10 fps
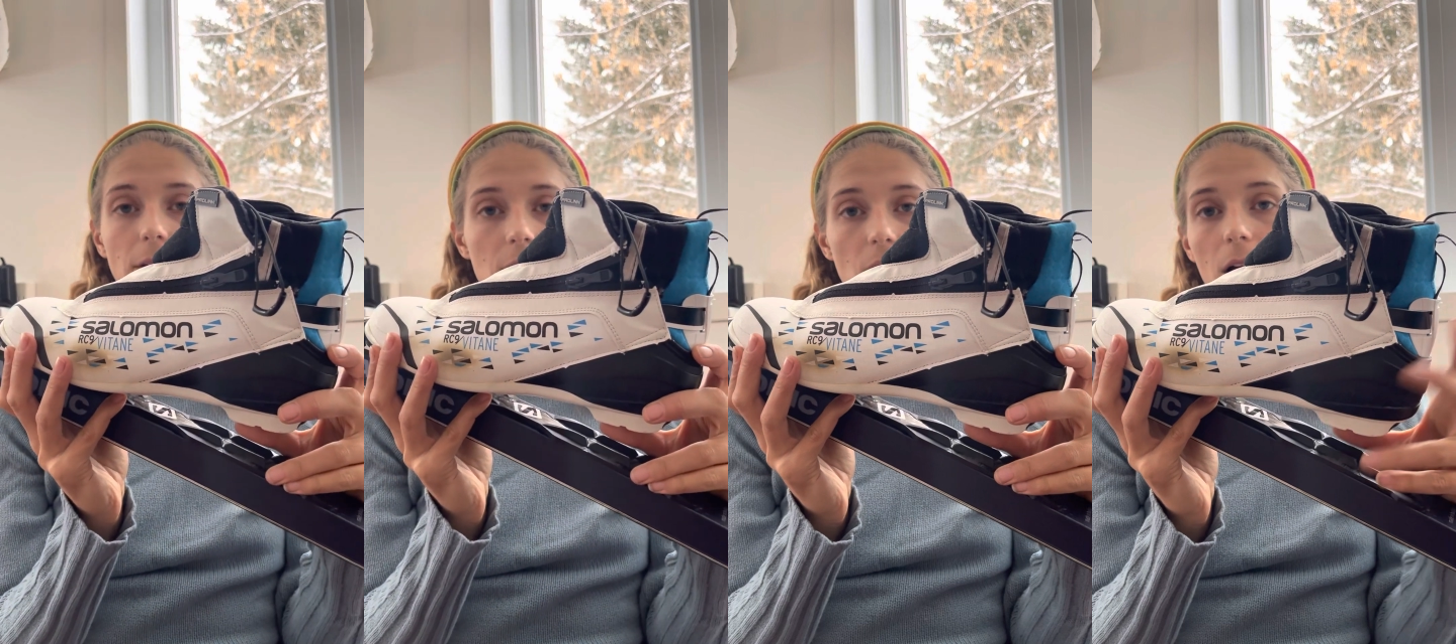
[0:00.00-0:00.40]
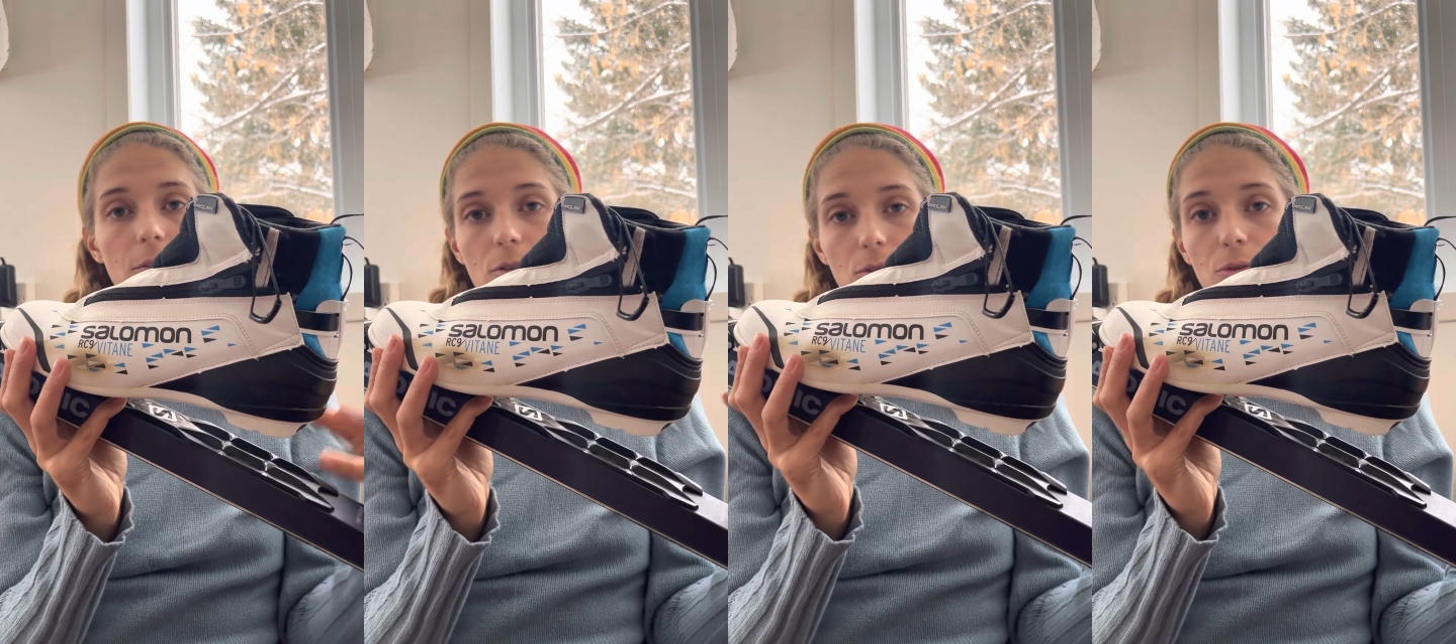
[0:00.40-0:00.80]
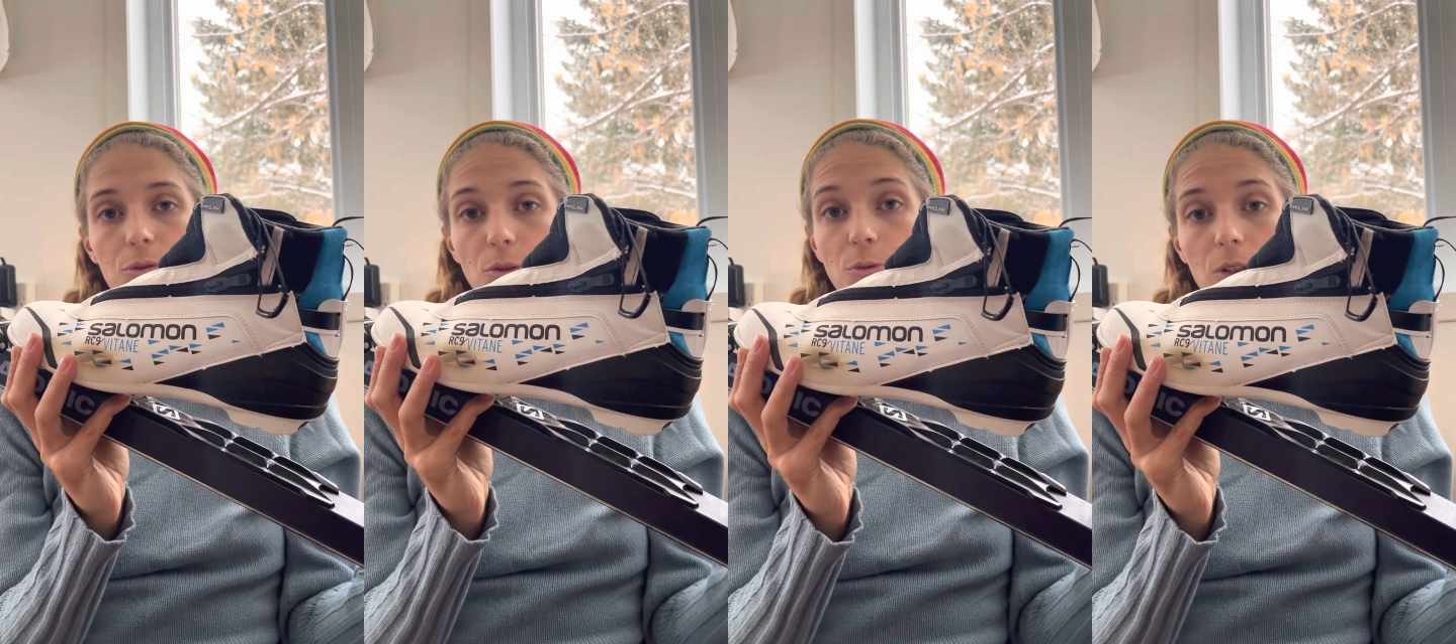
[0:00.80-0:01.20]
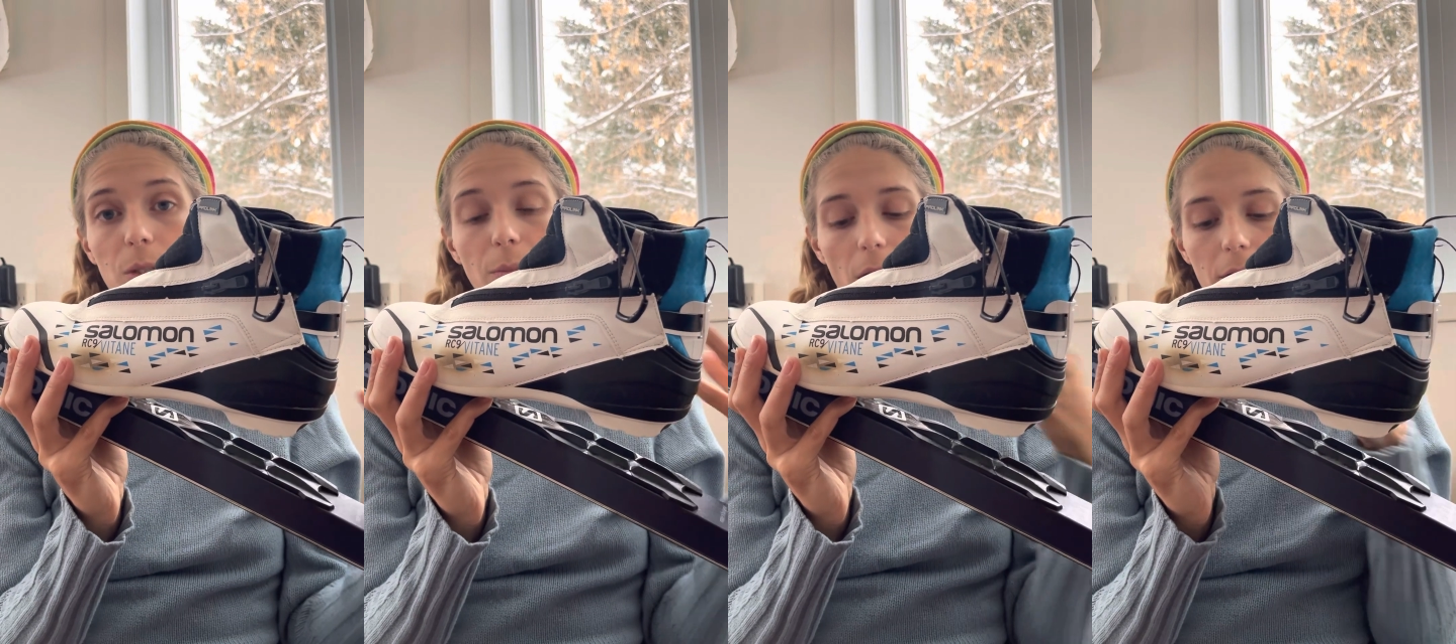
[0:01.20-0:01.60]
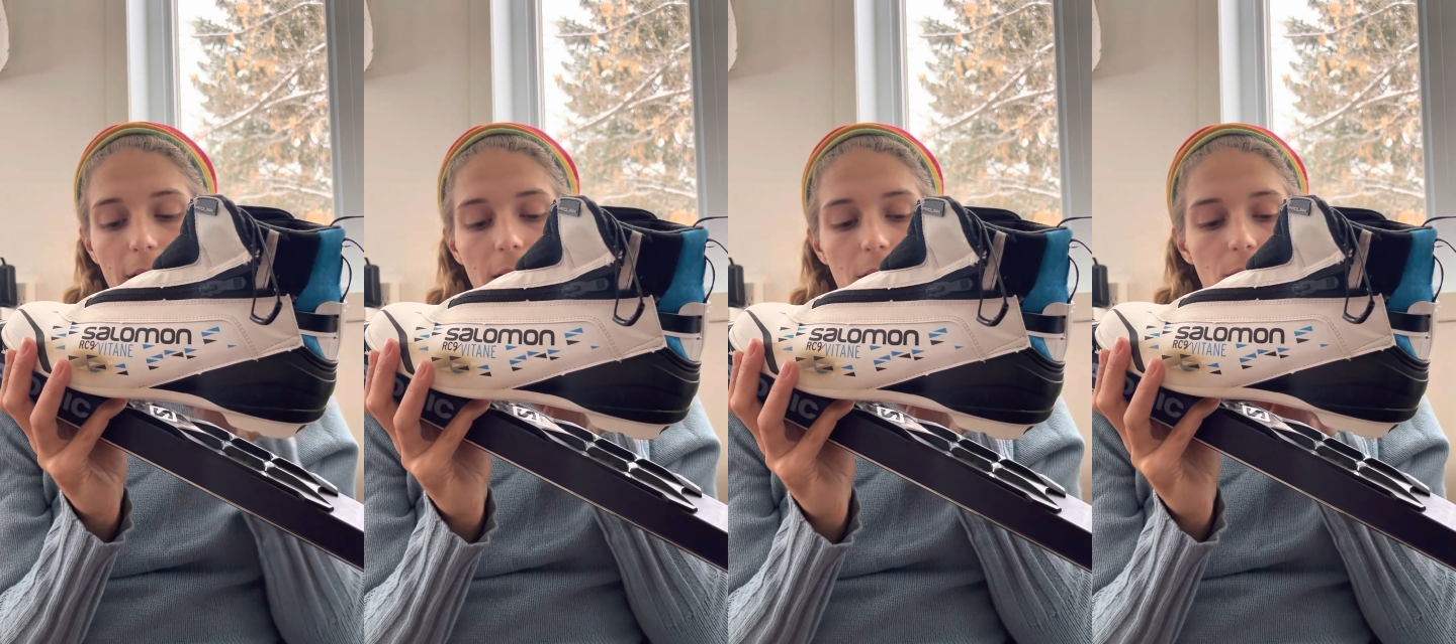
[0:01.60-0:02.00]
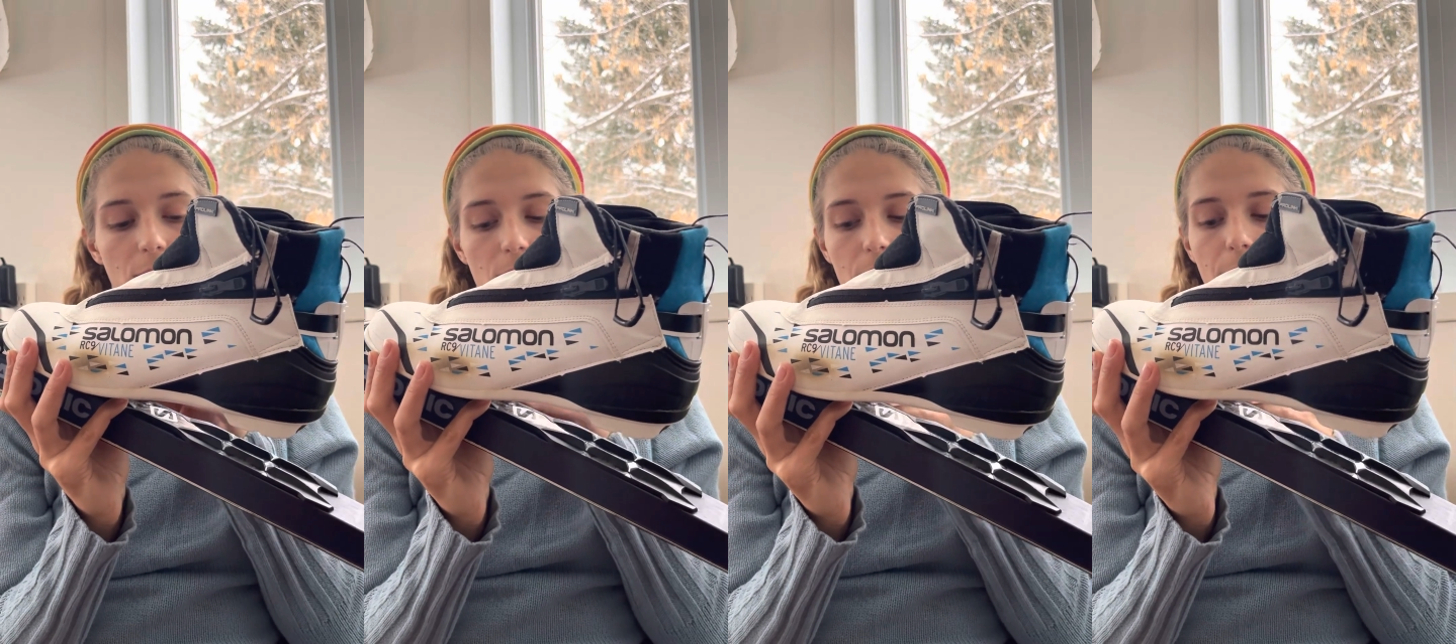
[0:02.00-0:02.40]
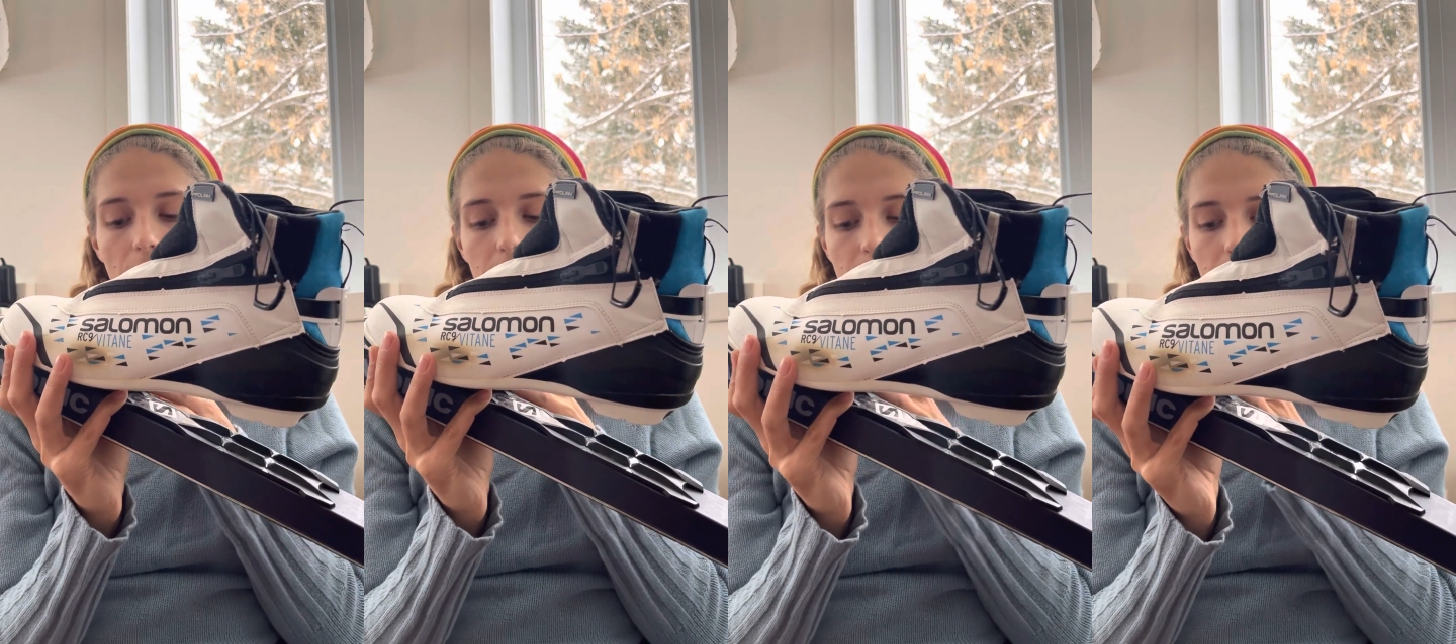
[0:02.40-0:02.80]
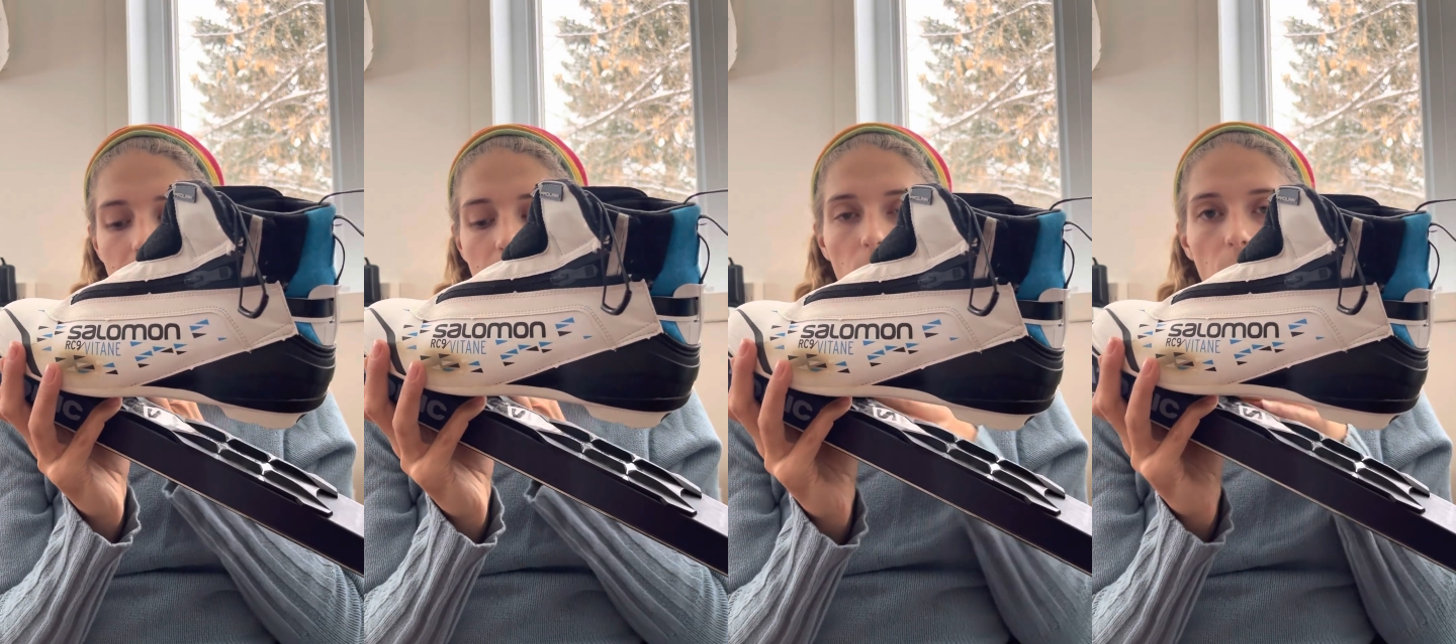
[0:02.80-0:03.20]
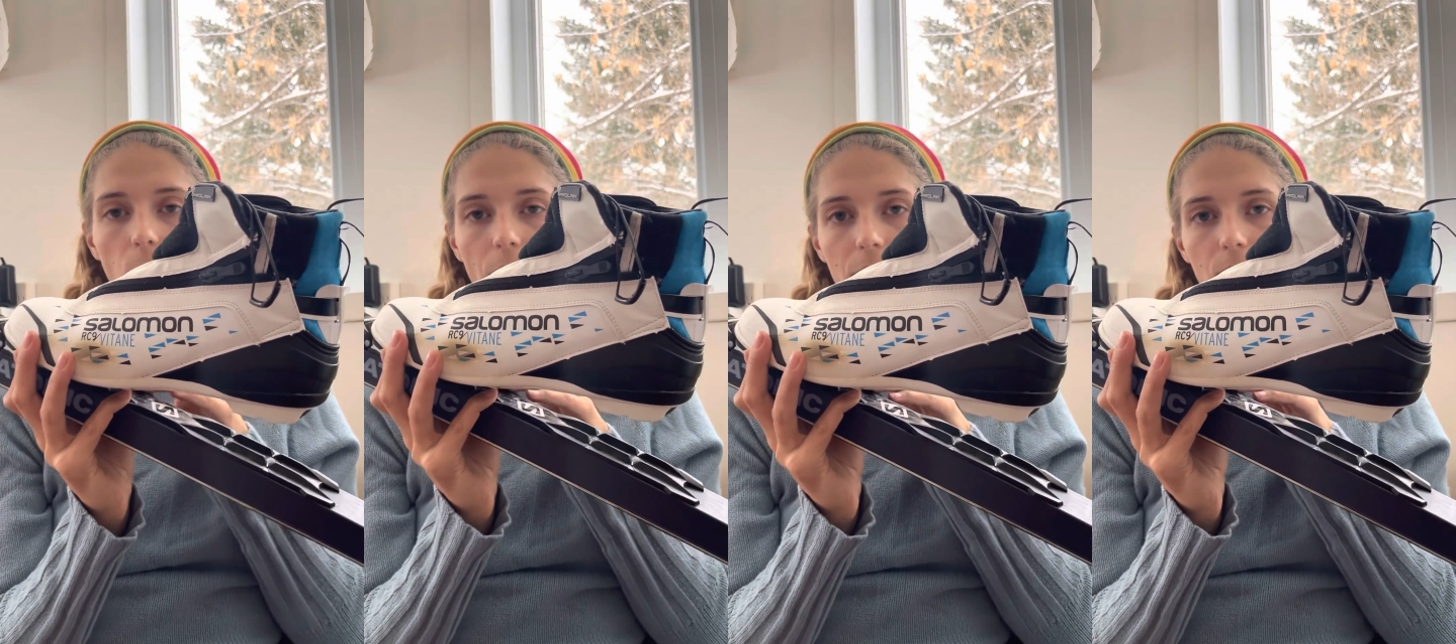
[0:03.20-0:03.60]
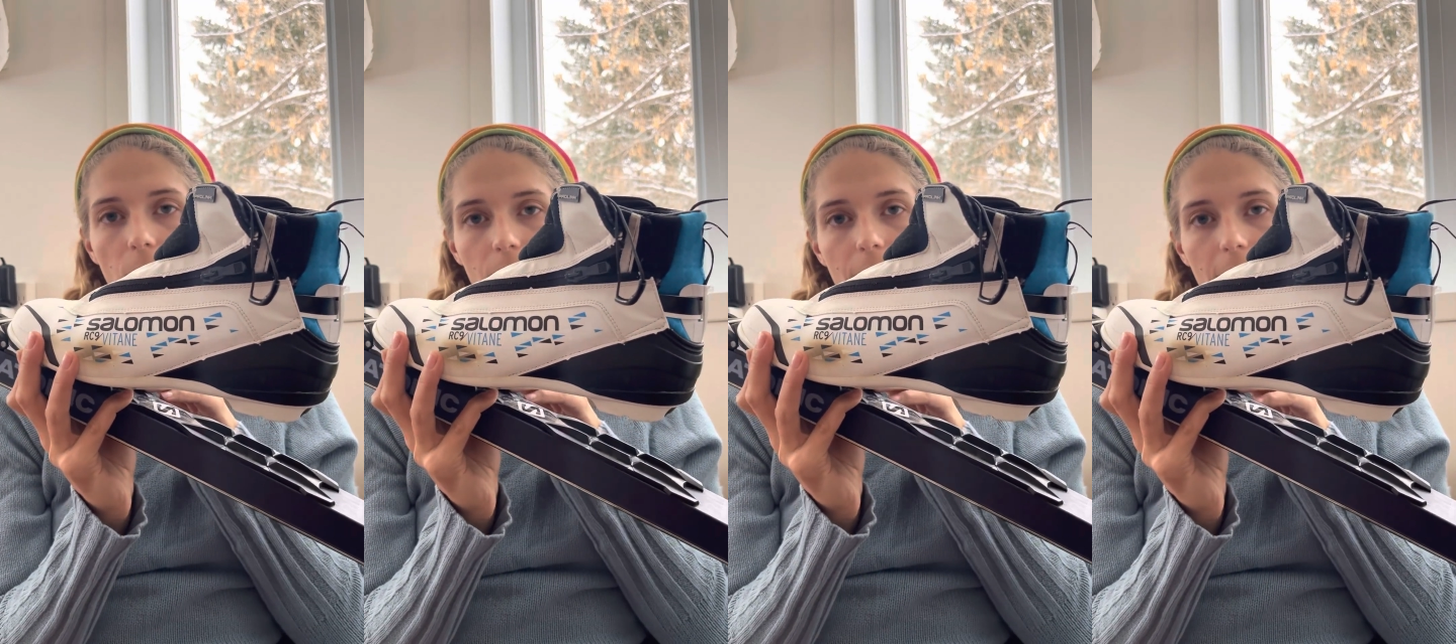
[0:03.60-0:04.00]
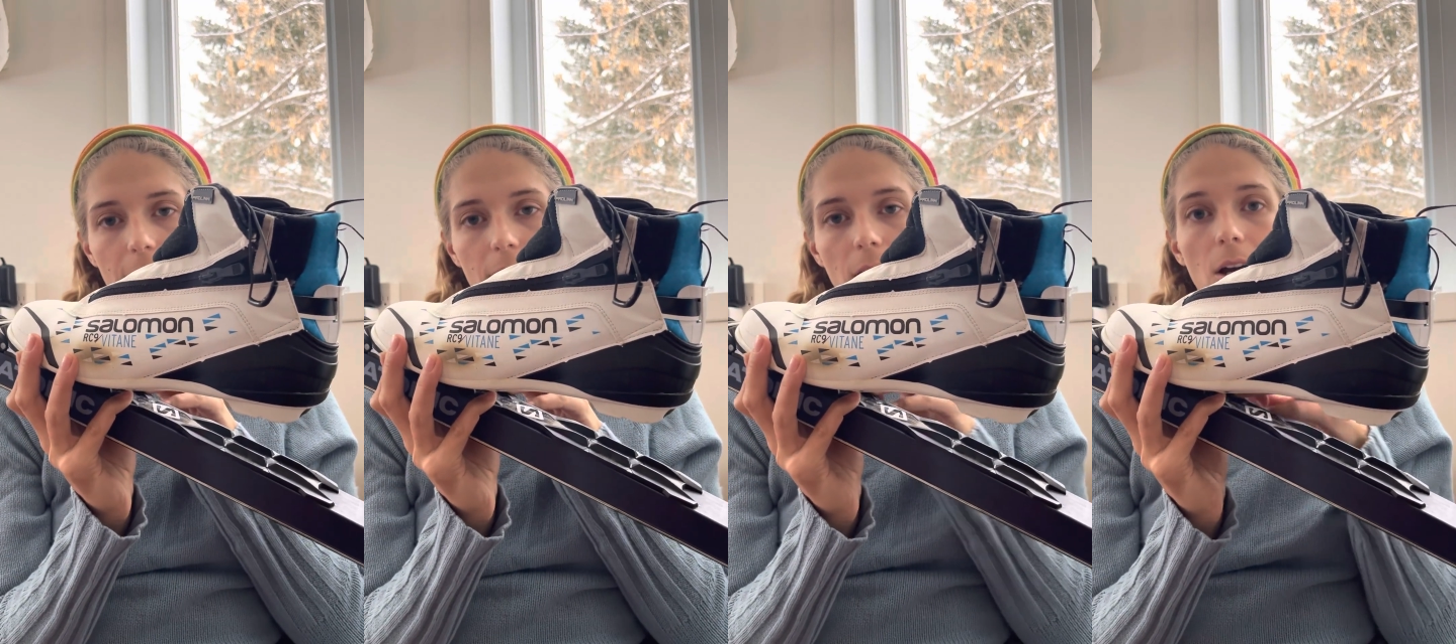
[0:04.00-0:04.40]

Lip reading: is not, there's no groove for the bar to hit into. So the bar is like holding you off in the air.